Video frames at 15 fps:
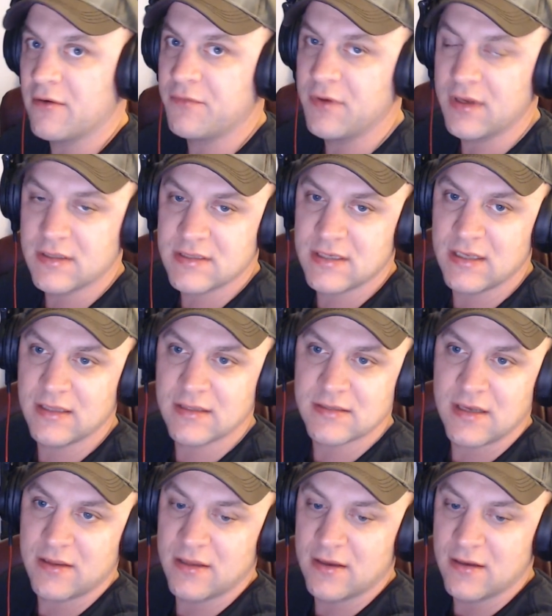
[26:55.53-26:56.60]
can see this
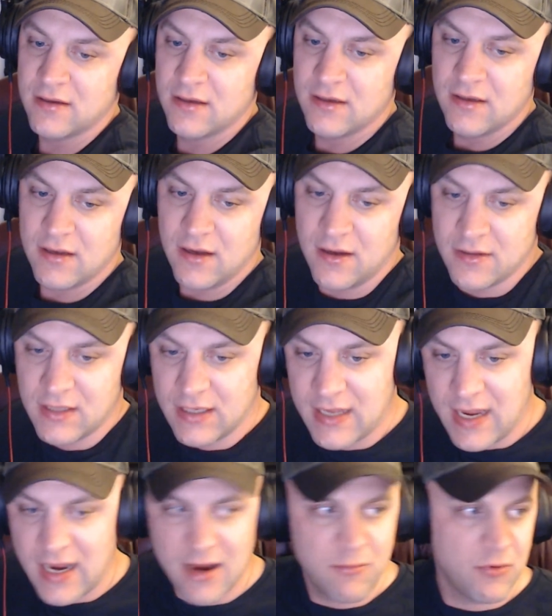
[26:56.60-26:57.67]
on the
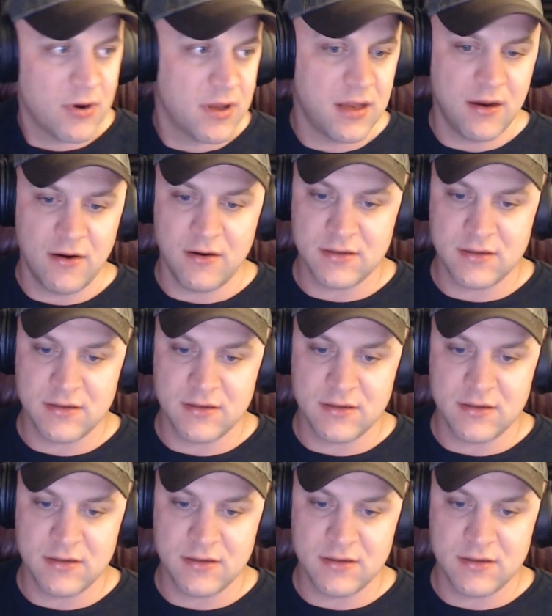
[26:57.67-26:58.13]
camera here.